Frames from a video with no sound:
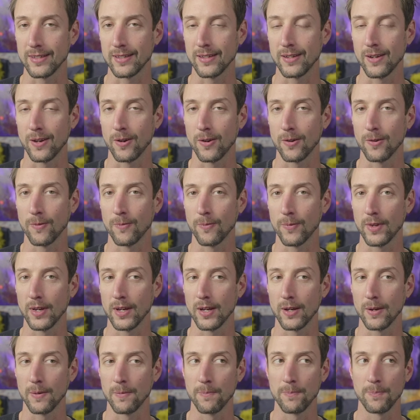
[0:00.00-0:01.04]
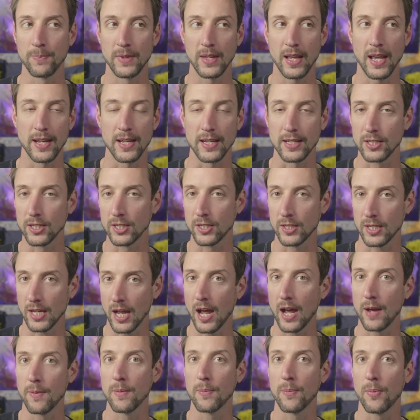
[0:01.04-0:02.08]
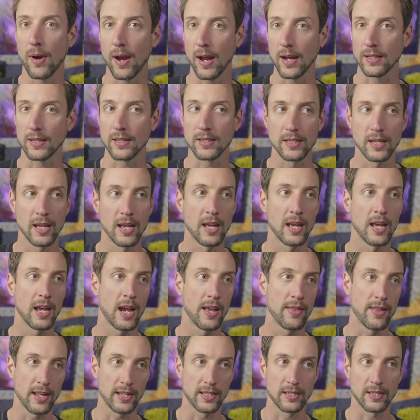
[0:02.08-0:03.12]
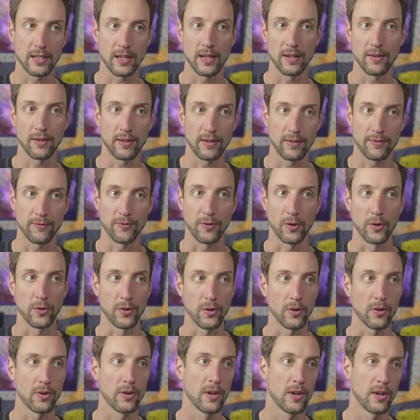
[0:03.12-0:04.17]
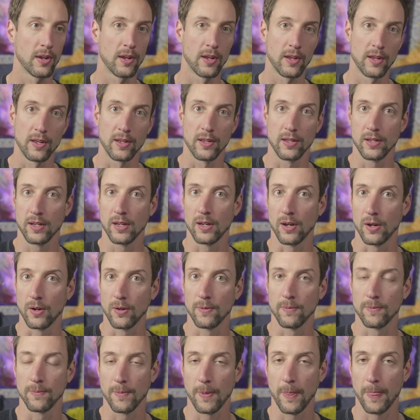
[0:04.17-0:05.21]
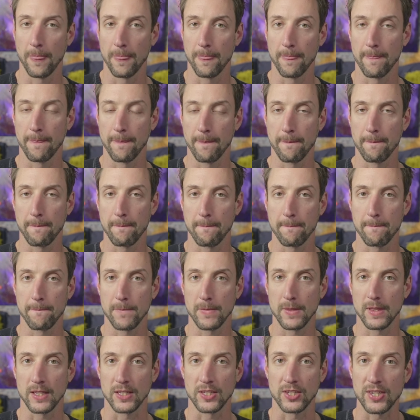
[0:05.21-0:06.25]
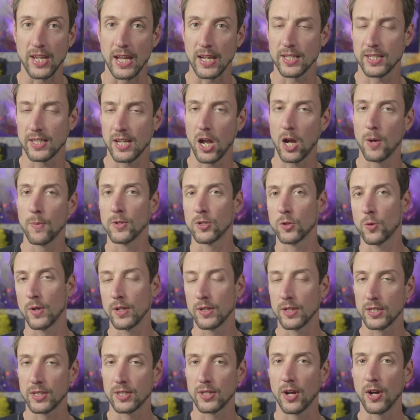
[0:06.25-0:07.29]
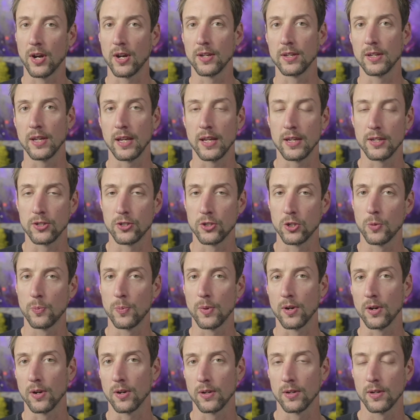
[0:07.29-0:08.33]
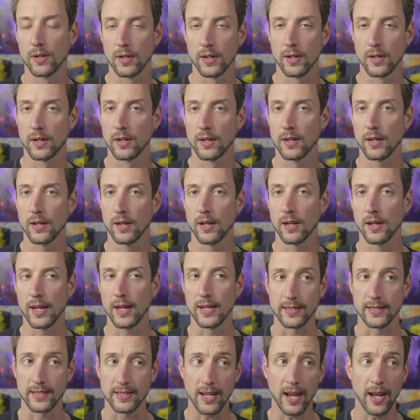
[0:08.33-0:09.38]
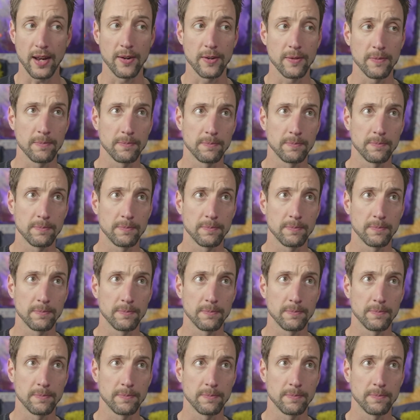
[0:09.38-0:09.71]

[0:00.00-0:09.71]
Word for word: know um, and it's just time and practice and that's uh, further you know the sextile between the sun and jupiter uh, and saturn